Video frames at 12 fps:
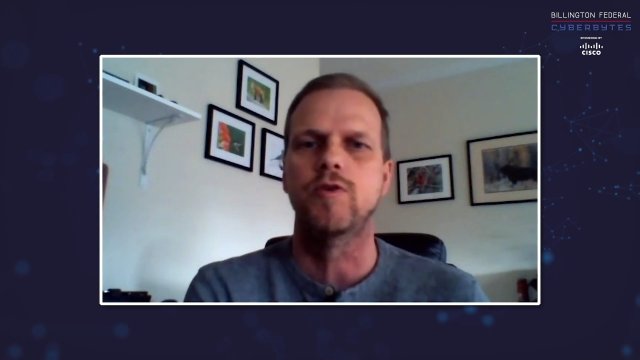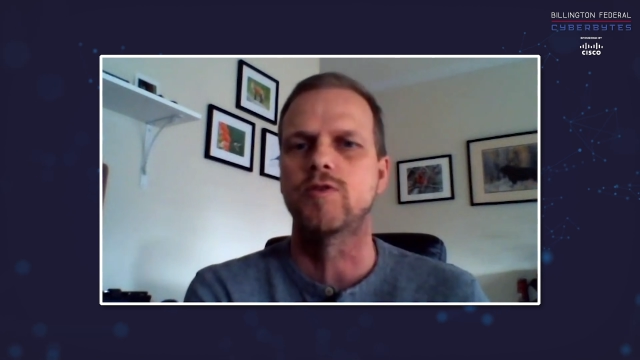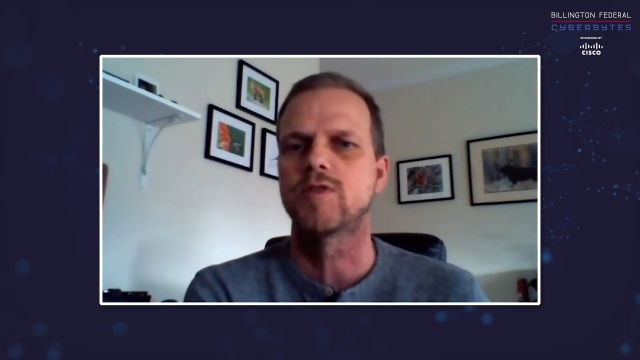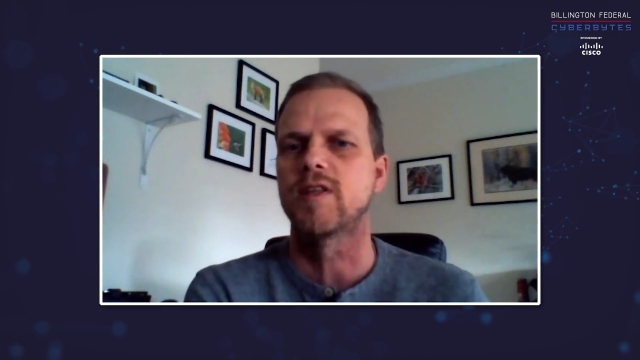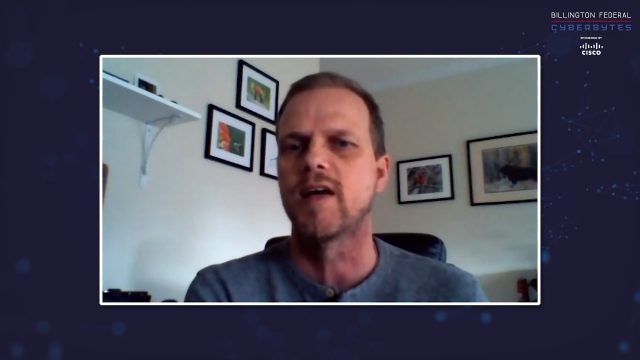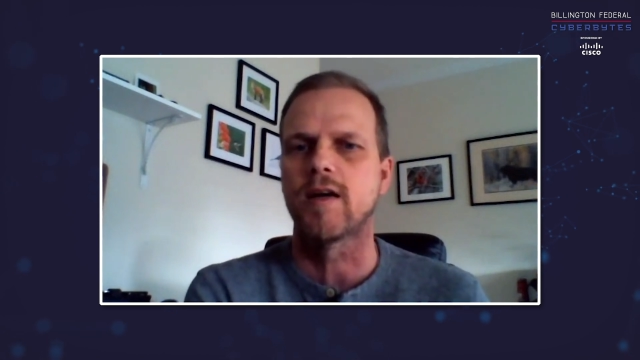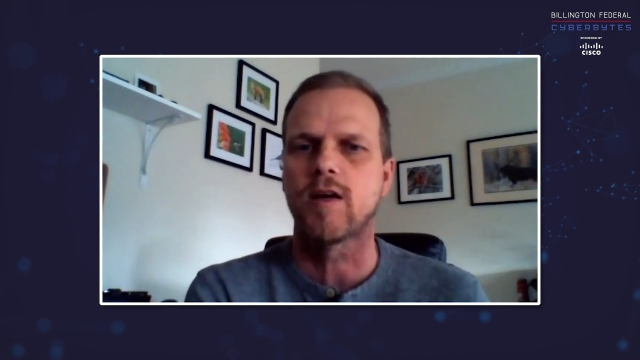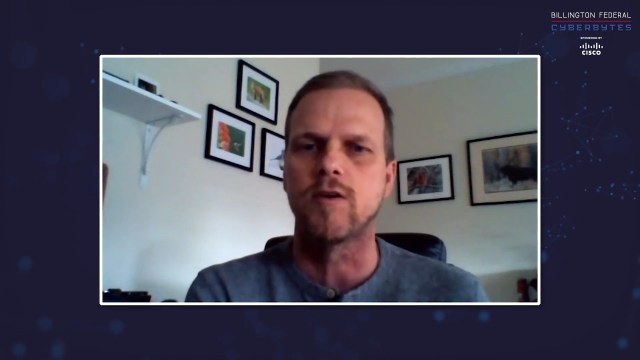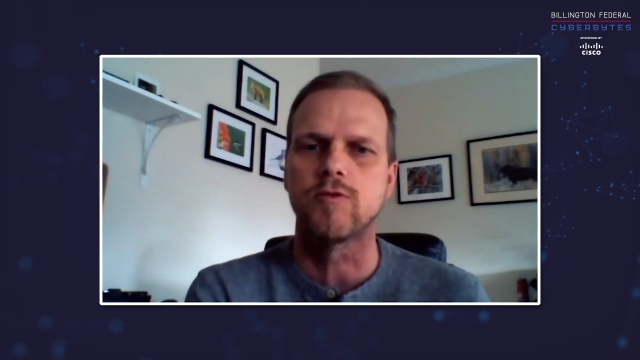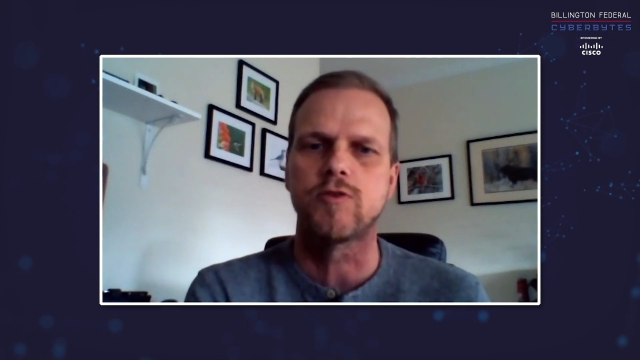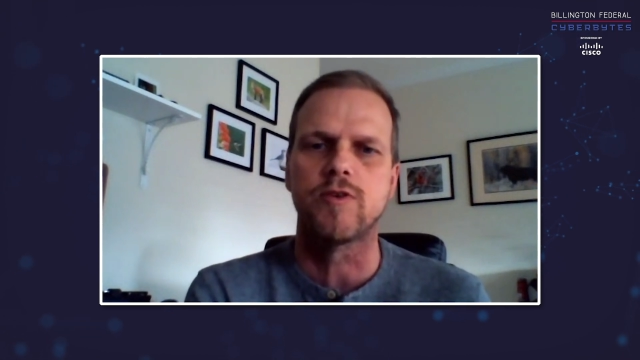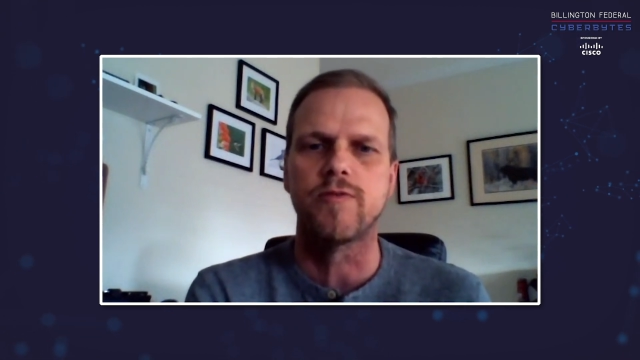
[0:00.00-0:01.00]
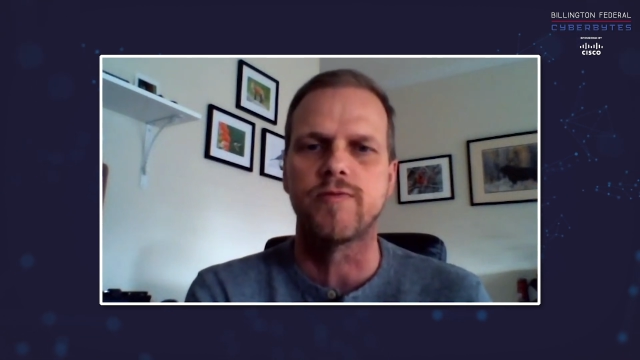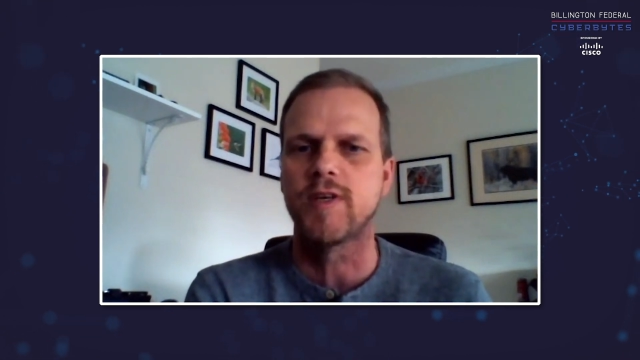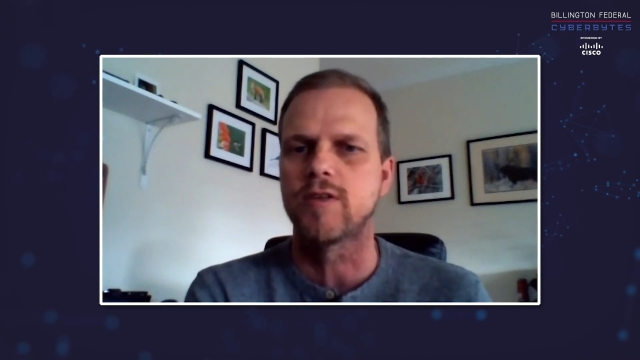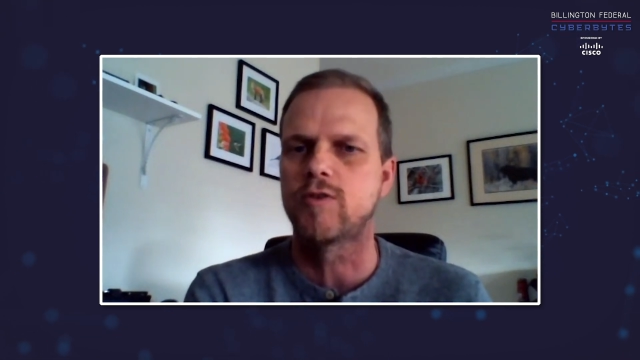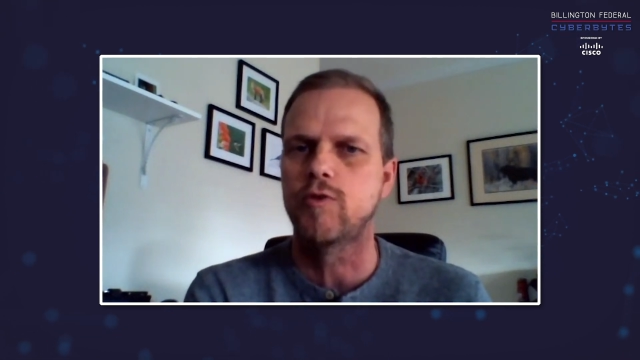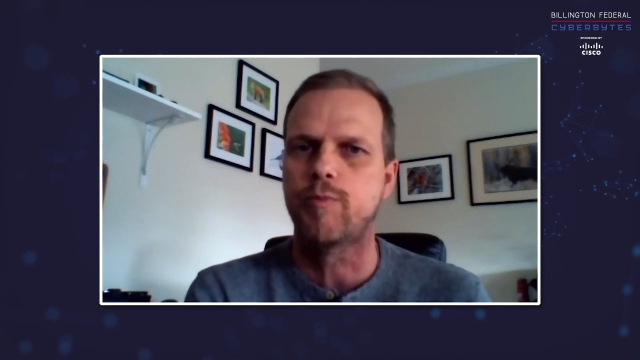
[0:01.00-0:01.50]
used to that culture of
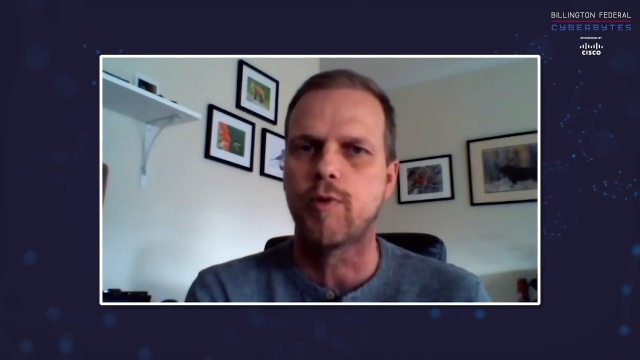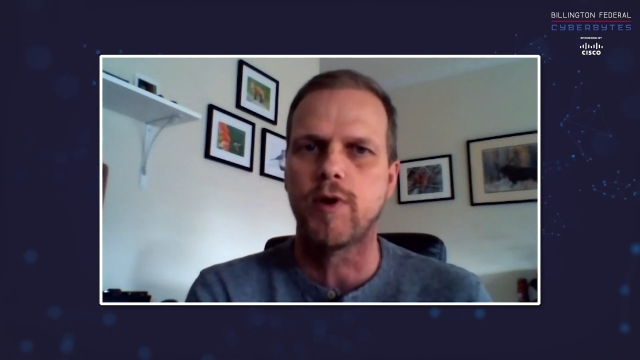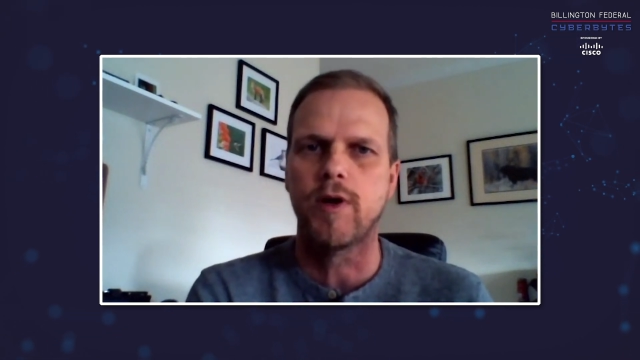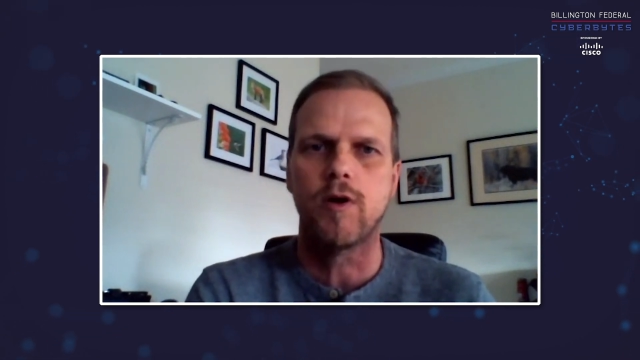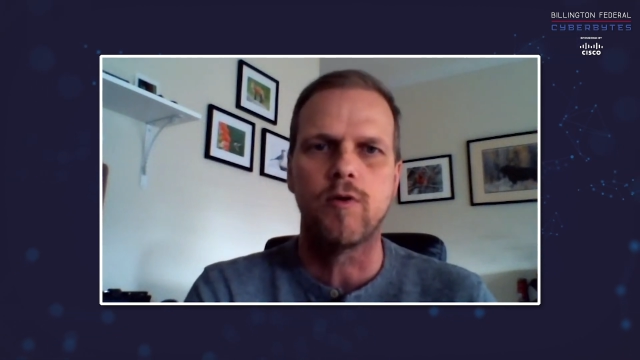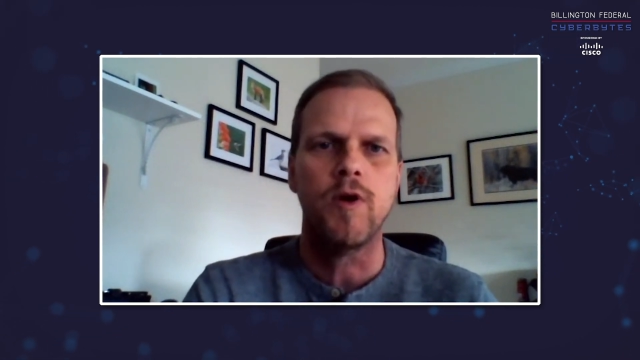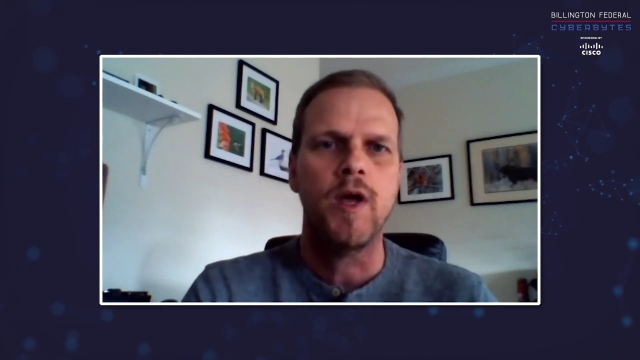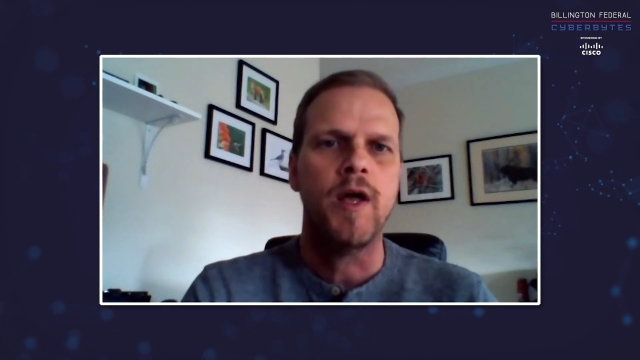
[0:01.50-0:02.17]
TIC 2.0